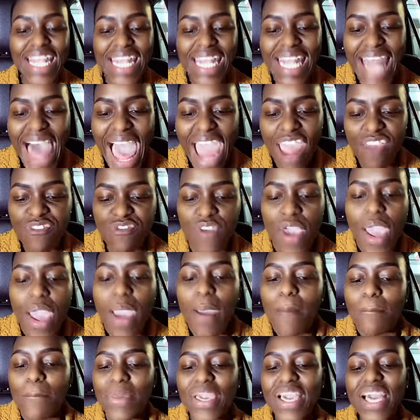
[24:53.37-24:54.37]

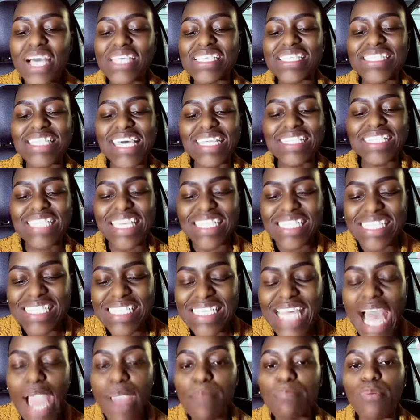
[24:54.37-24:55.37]
life because the
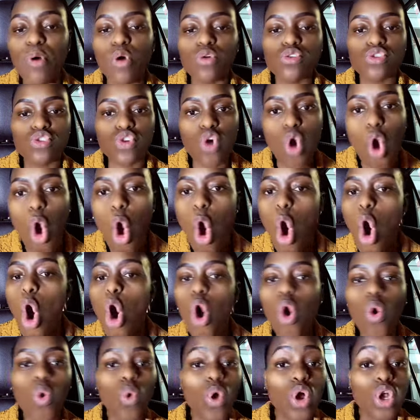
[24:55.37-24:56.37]
disciples
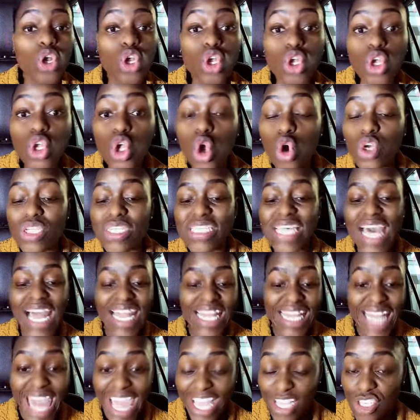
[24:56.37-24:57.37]
all looked
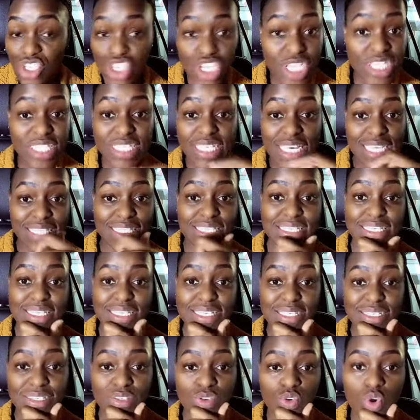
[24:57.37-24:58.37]
like
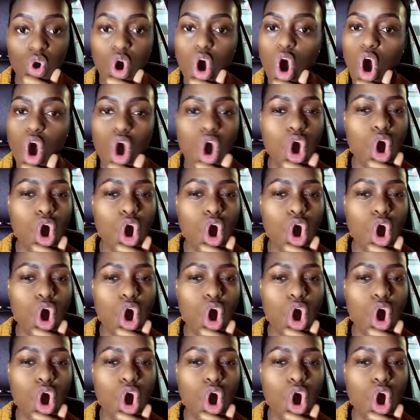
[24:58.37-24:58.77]
Jesus. Woo!